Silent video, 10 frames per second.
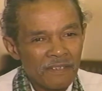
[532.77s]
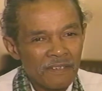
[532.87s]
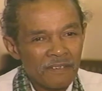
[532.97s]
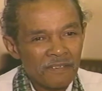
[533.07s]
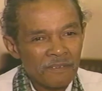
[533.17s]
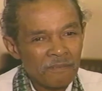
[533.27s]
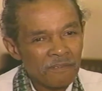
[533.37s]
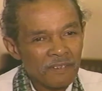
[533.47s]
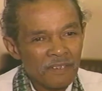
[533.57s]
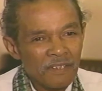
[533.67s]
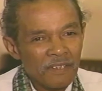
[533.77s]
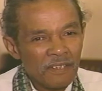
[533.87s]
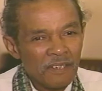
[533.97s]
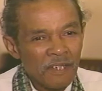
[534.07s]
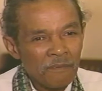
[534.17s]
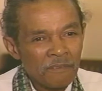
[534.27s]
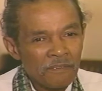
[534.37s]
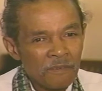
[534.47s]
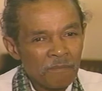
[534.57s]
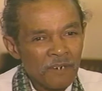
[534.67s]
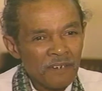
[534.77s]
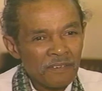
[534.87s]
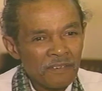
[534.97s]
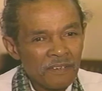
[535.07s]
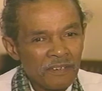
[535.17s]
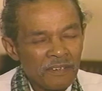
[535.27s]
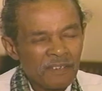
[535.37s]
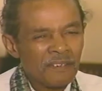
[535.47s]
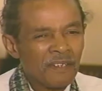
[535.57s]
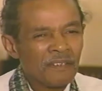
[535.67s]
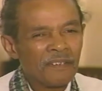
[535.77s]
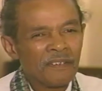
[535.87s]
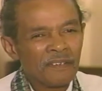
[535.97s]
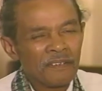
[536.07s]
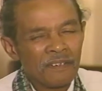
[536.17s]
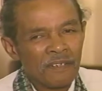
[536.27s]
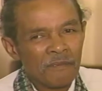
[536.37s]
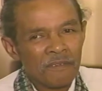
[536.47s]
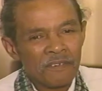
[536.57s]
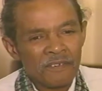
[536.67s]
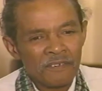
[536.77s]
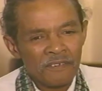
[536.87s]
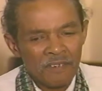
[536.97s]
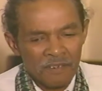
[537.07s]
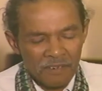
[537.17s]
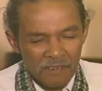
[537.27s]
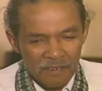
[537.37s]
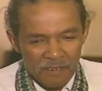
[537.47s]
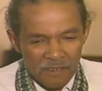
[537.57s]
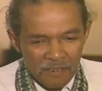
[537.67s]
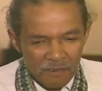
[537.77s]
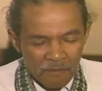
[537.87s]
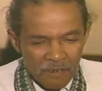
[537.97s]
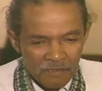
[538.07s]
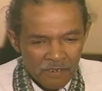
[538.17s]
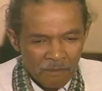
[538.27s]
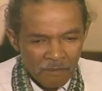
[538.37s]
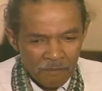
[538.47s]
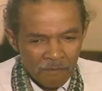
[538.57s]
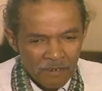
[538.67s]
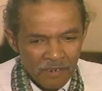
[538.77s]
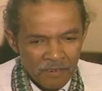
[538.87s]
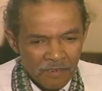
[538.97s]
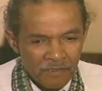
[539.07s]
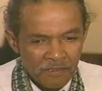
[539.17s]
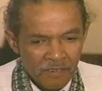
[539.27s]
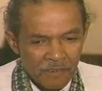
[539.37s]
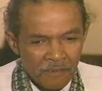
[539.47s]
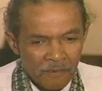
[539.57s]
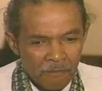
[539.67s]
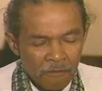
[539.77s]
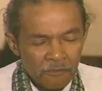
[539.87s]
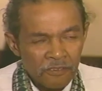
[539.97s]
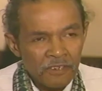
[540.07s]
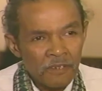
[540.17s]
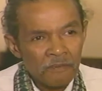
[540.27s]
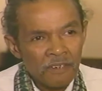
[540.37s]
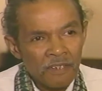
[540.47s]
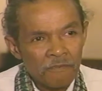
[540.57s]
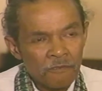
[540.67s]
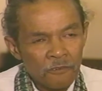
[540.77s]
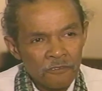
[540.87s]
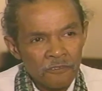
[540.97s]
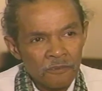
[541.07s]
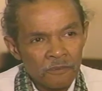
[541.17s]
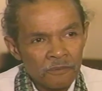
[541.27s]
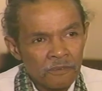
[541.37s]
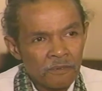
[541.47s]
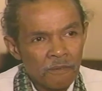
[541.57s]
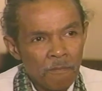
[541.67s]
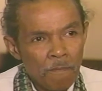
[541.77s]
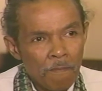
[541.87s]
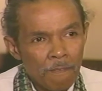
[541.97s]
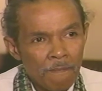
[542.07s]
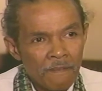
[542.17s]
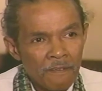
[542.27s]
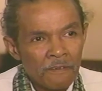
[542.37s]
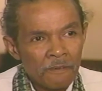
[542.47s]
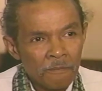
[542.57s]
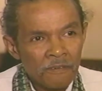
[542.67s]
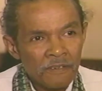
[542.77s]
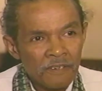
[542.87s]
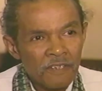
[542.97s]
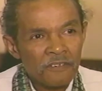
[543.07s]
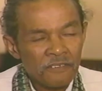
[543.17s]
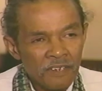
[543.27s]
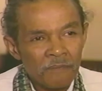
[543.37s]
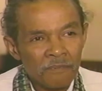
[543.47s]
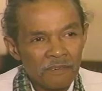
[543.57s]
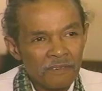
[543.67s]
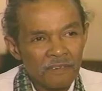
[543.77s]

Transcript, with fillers: And so it was, that was a part of the thing. And, and another thing I wanted to inject when I was coming up around here is that uh, most clubs had pro shows. You know what I mean? Entertainment.